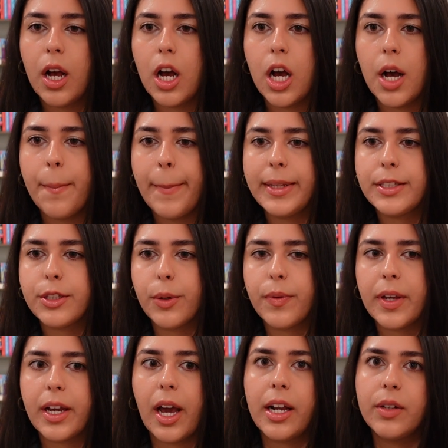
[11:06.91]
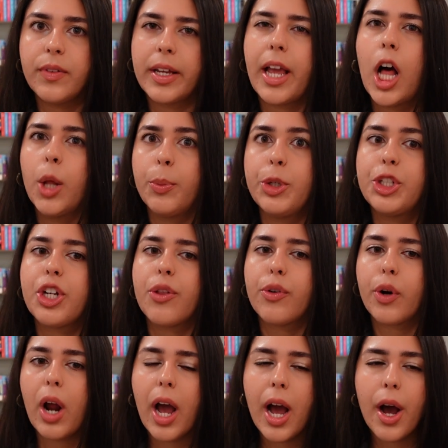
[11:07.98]
And so they kind of like help each
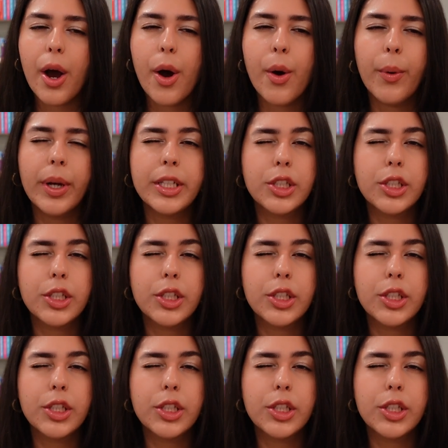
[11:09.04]
other out.